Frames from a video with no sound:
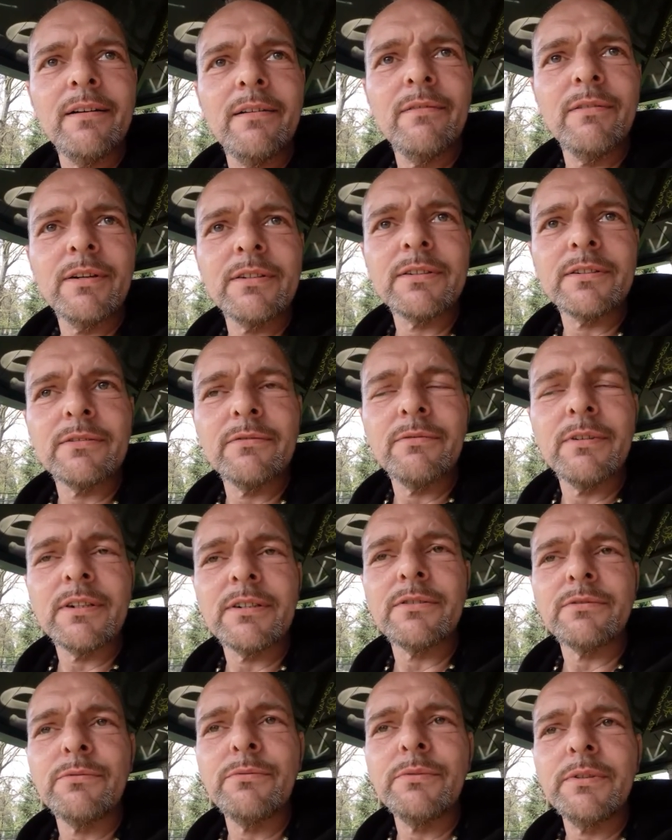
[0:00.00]
was a
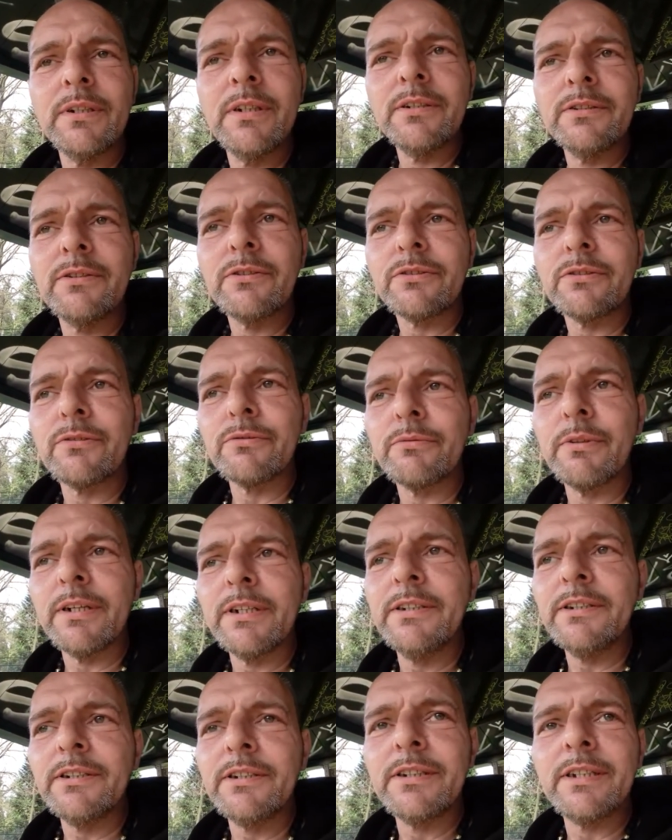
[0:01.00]
really
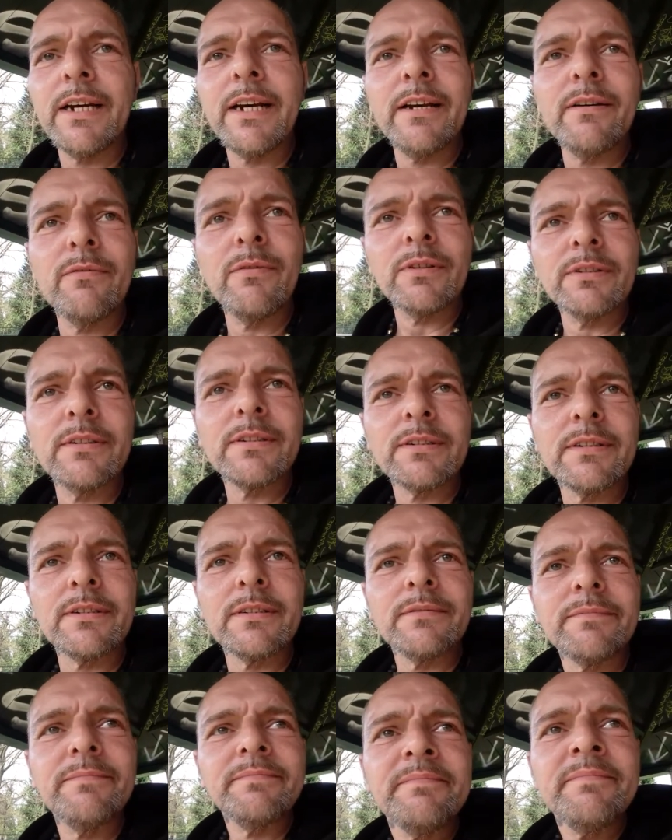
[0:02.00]
strange day, was
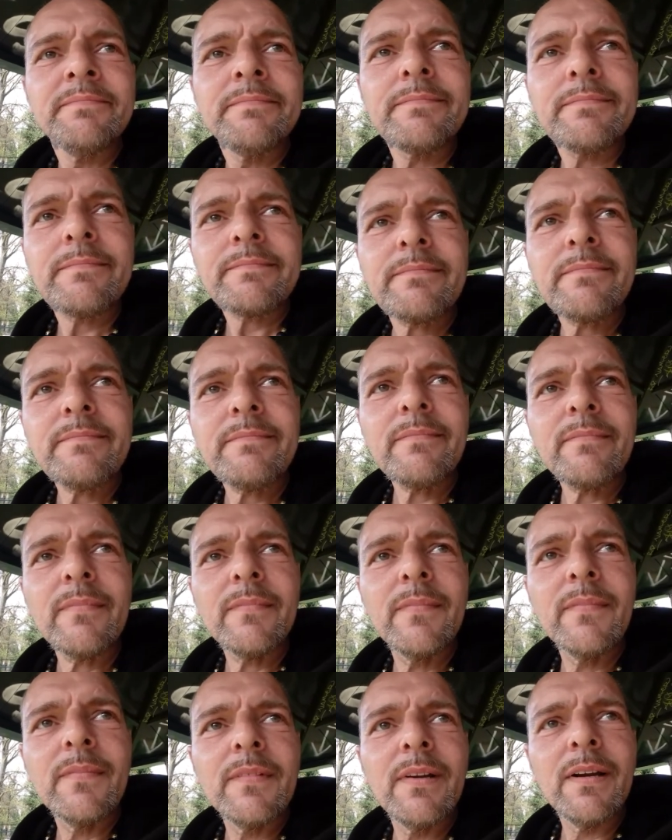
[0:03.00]
it?
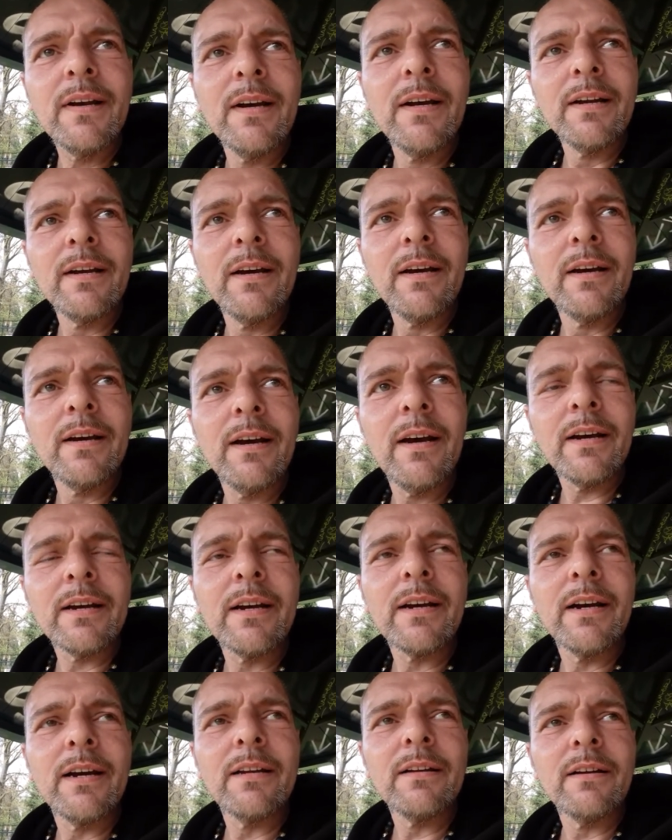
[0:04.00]
And I
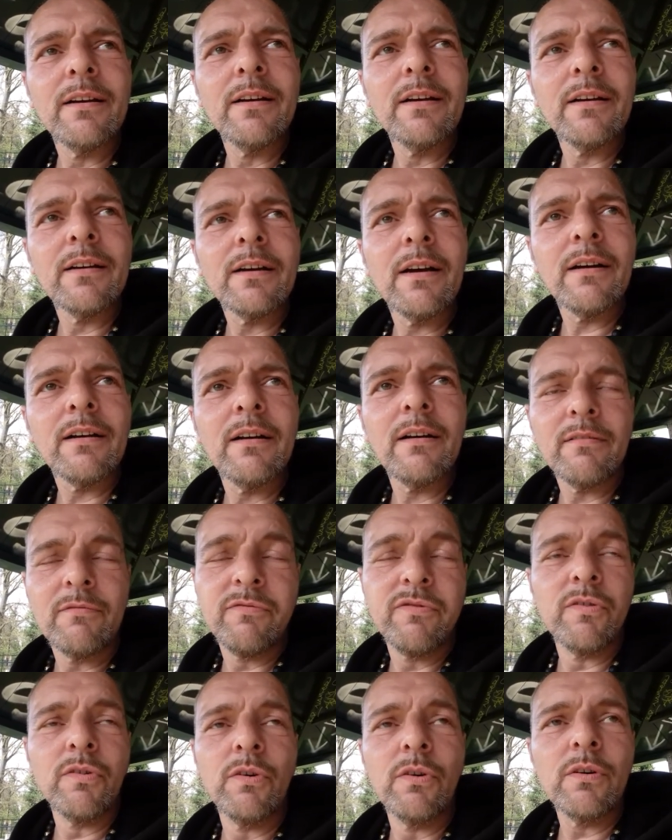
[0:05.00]
got a
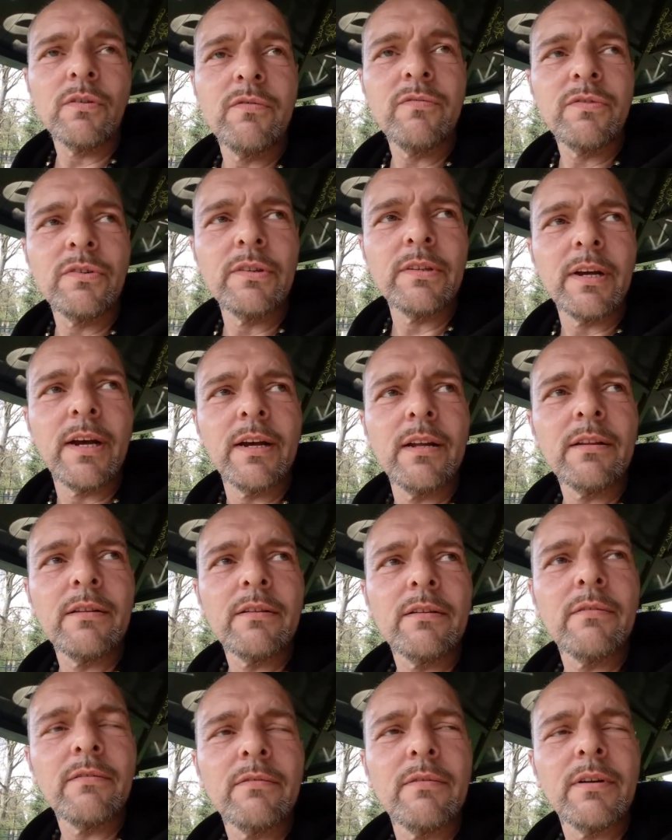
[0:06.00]
vlog for that
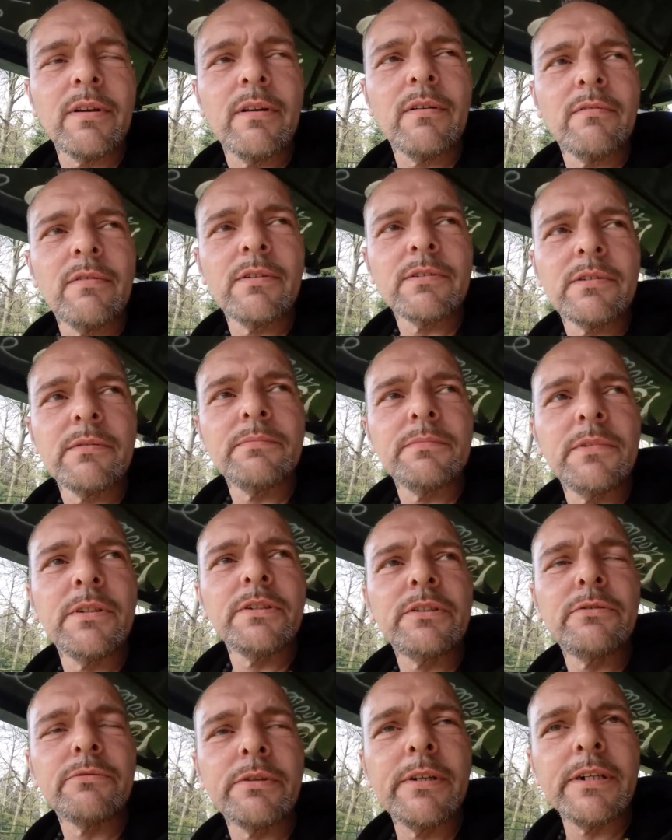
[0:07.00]
when I was in the
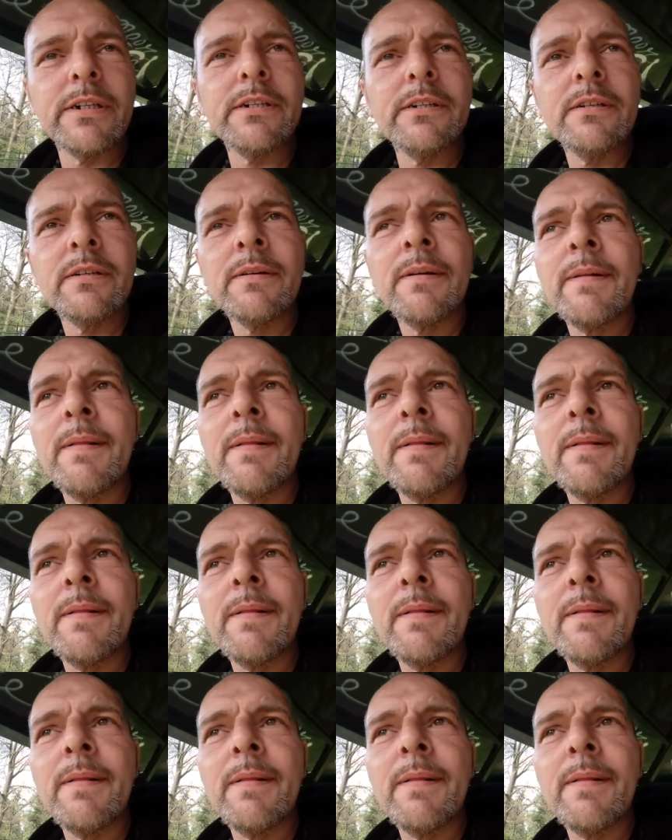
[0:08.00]
train.